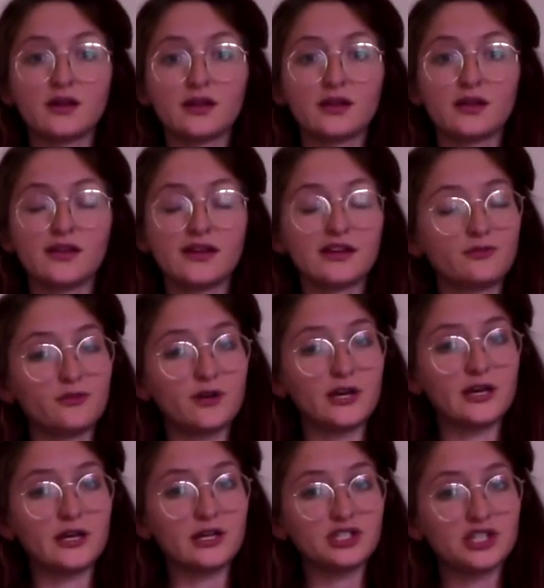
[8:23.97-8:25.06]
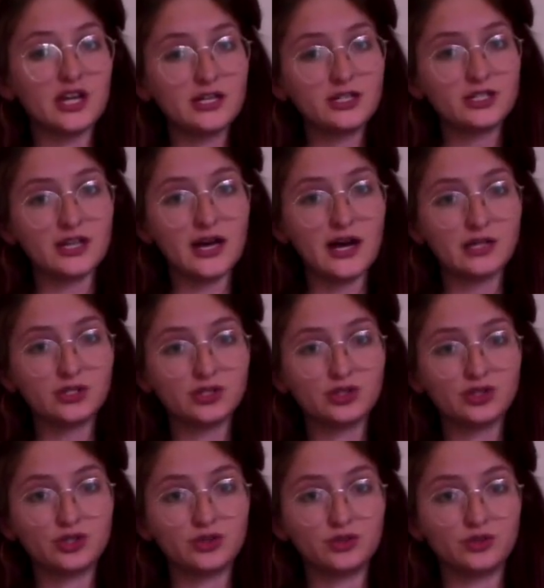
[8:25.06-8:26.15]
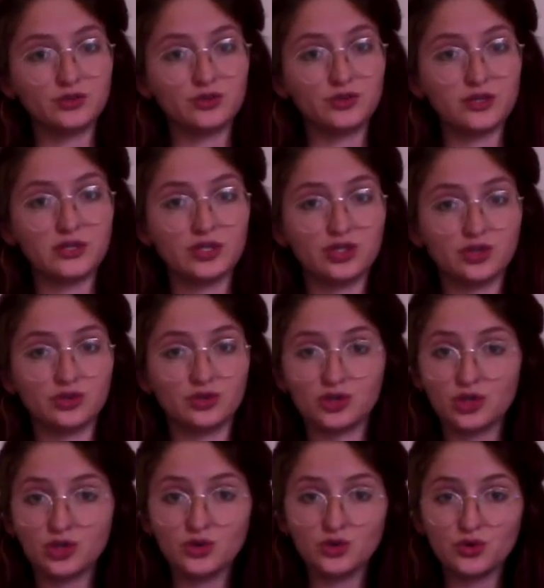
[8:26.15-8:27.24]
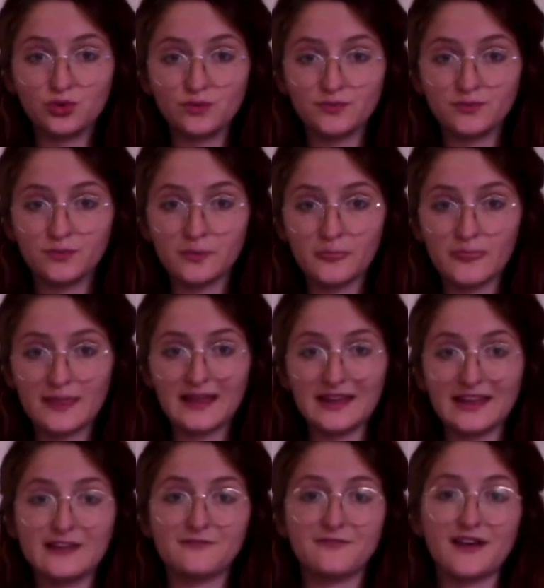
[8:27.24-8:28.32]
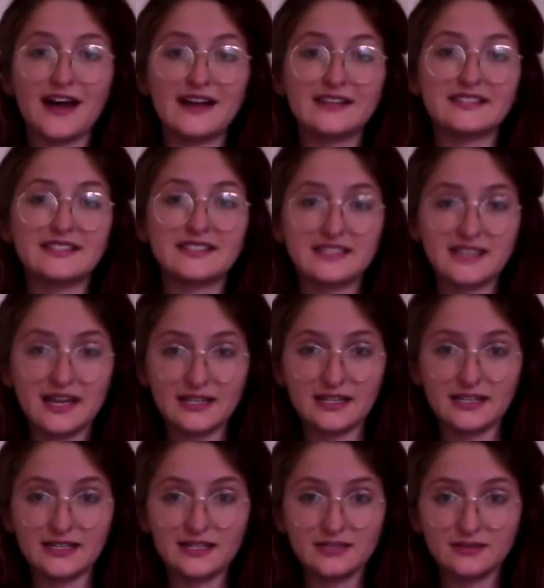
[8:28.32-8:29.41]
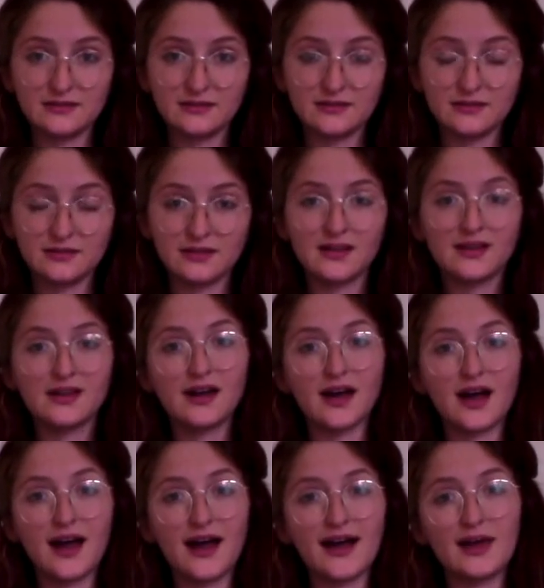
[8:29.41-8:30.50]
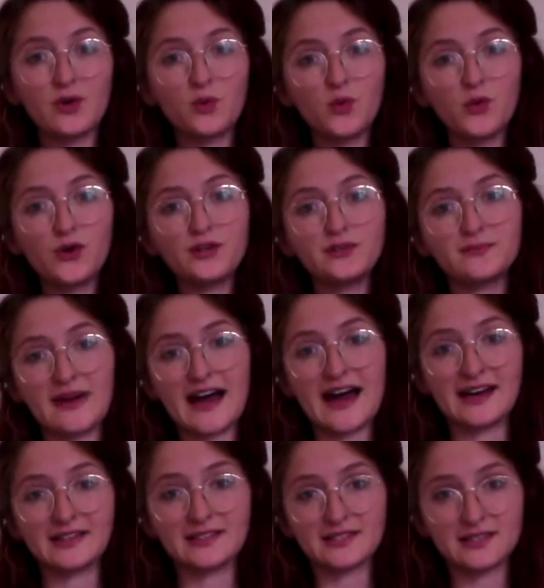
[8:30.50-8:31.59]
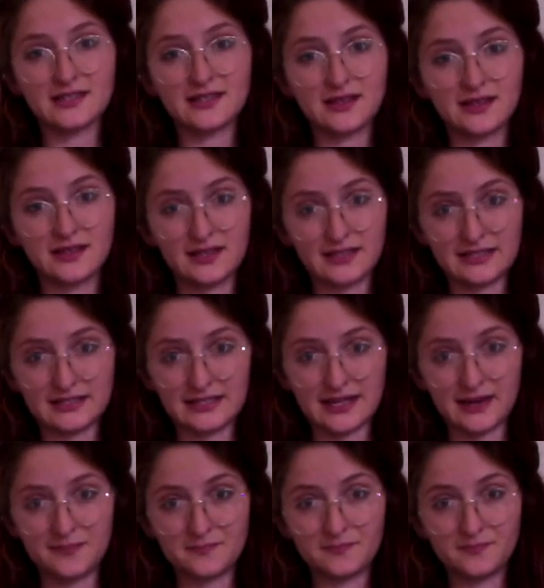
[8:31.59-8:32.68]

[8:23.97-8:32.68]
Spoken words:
Then if we change that to conditional 2, if I studied, I would pass the exam.